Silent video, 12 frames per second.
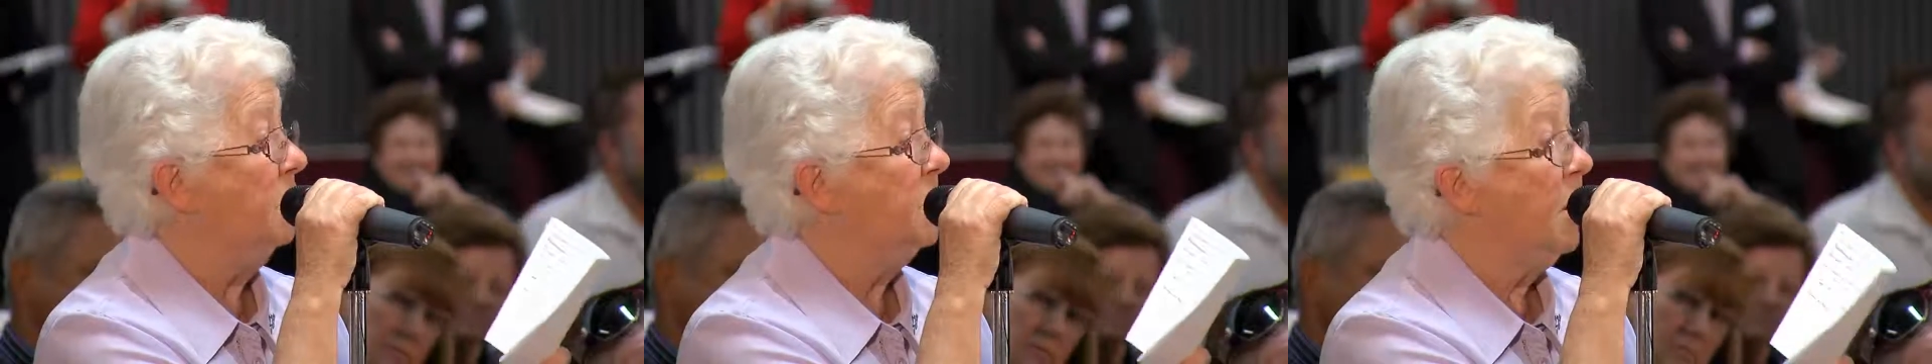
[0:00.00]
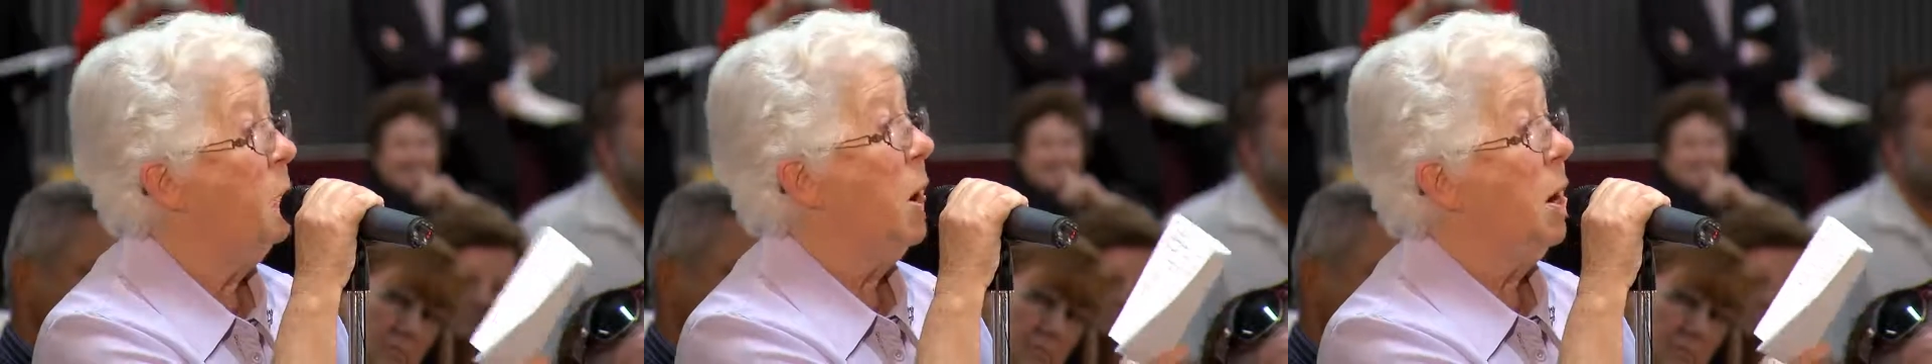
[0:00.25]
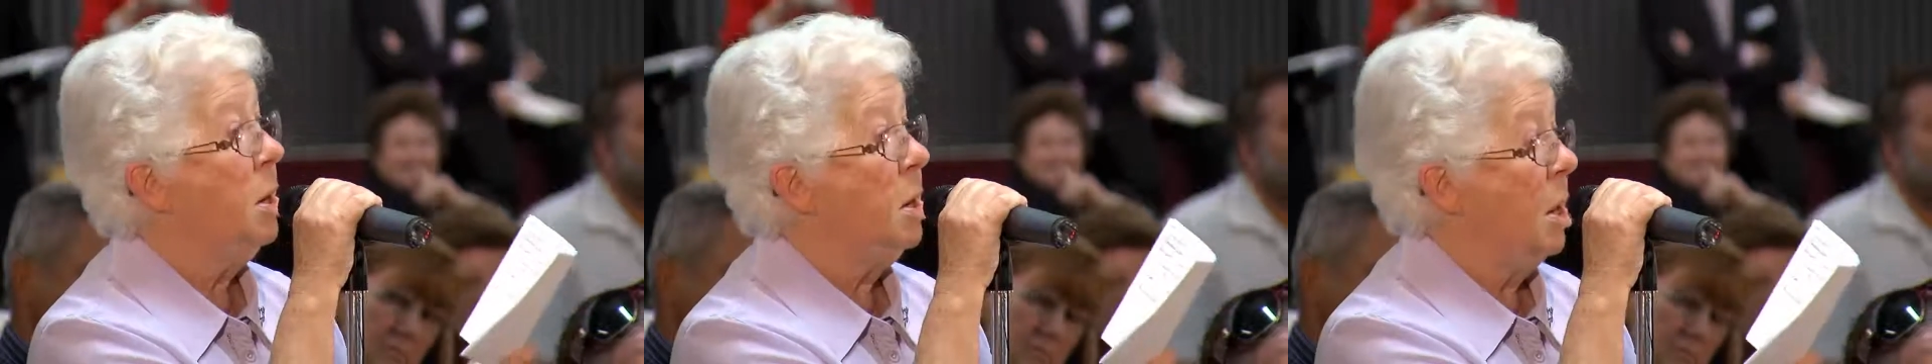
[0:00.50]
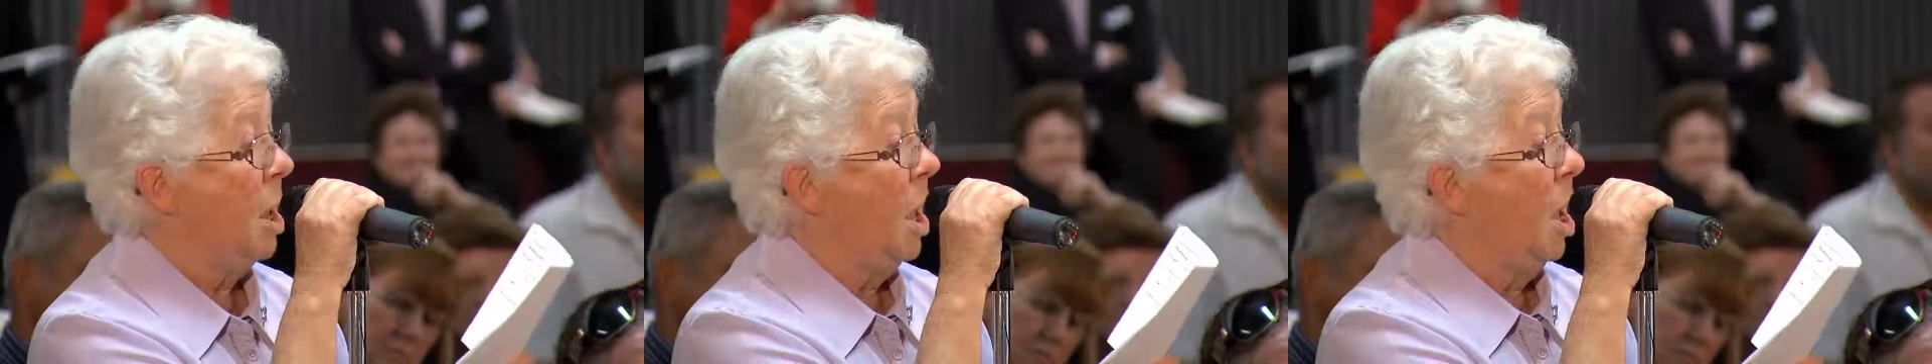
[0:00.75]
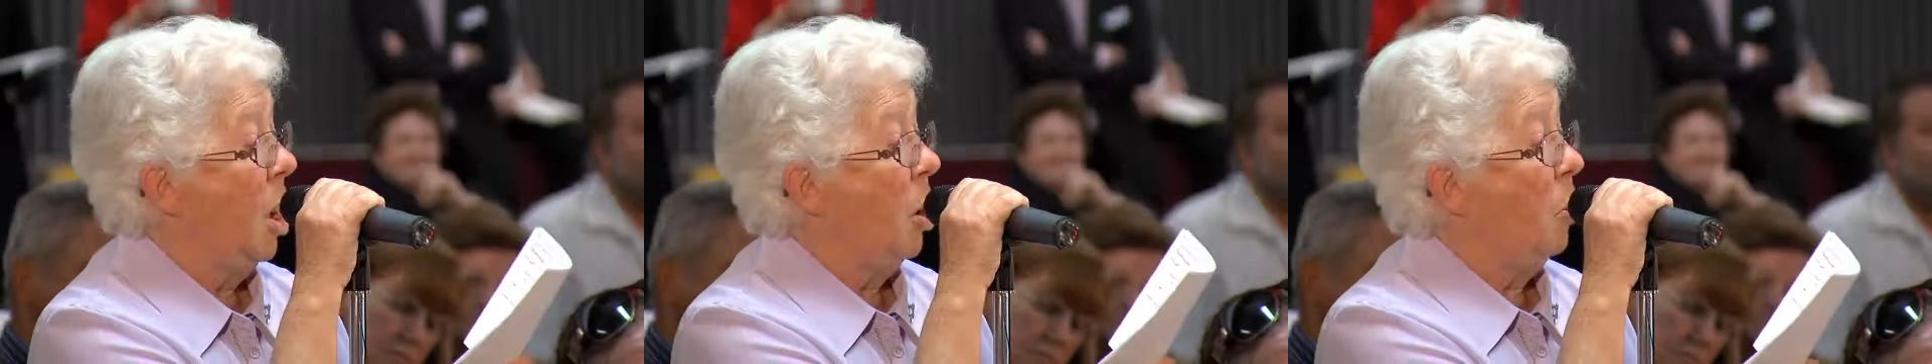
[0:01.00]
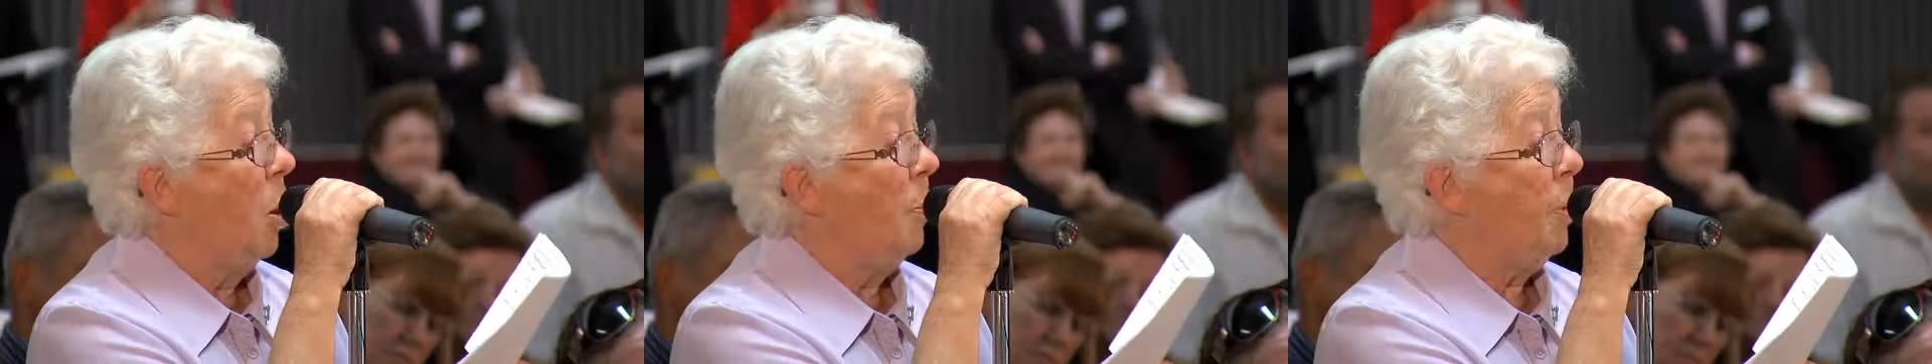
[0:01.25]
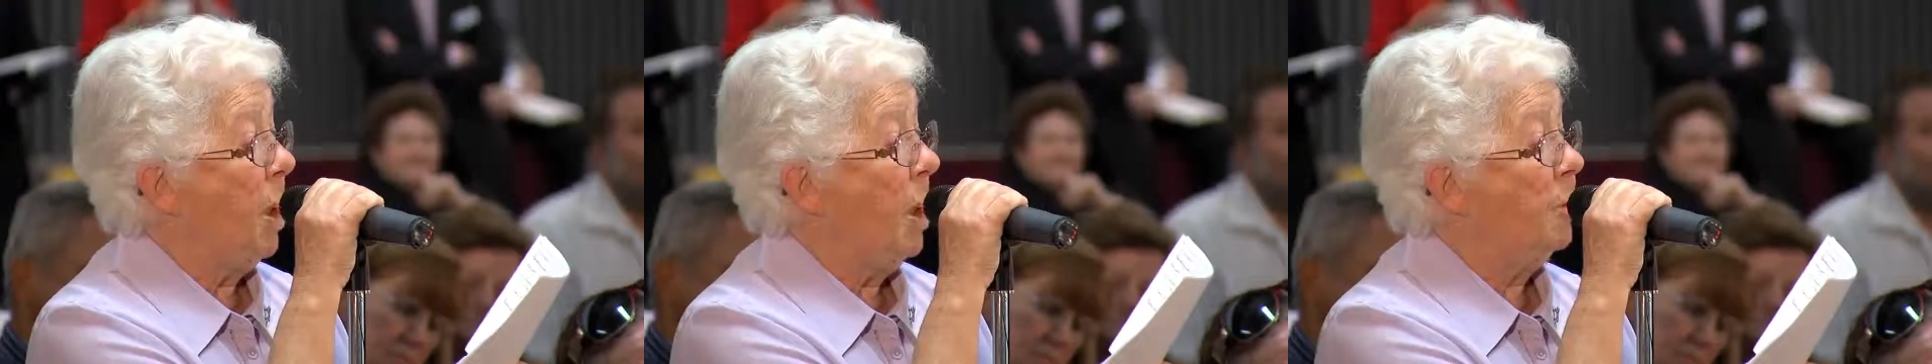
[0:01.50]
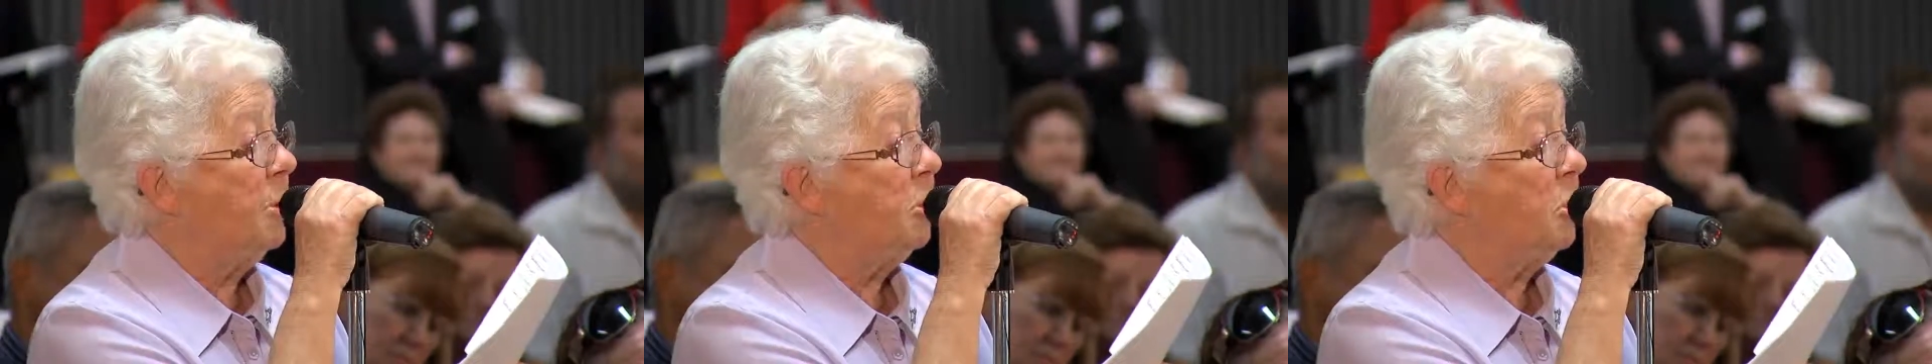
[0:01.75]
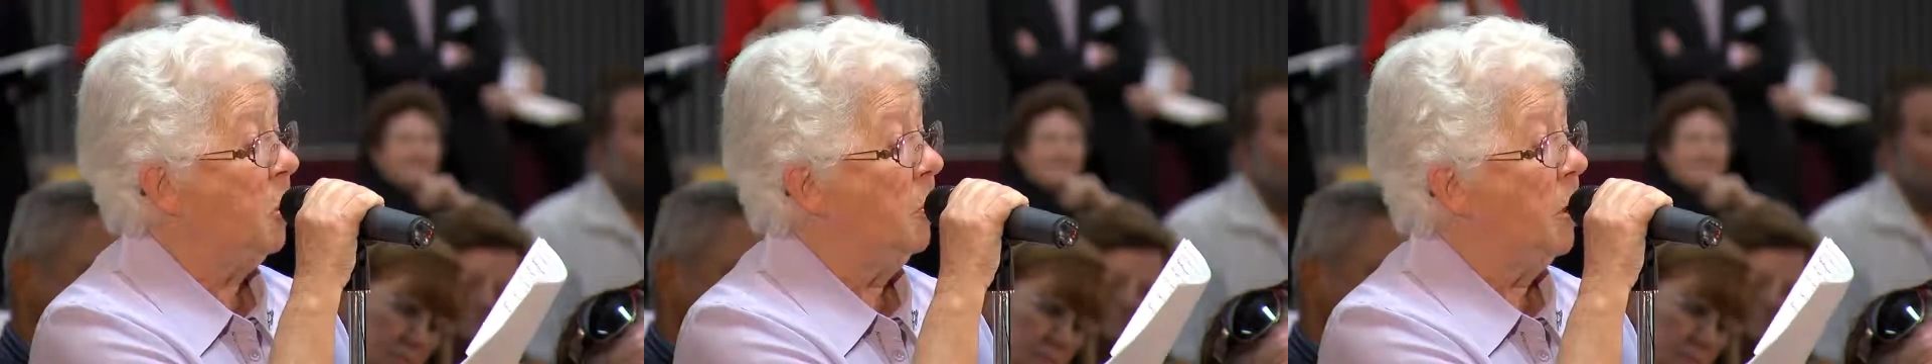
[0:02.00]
someone might be able to tell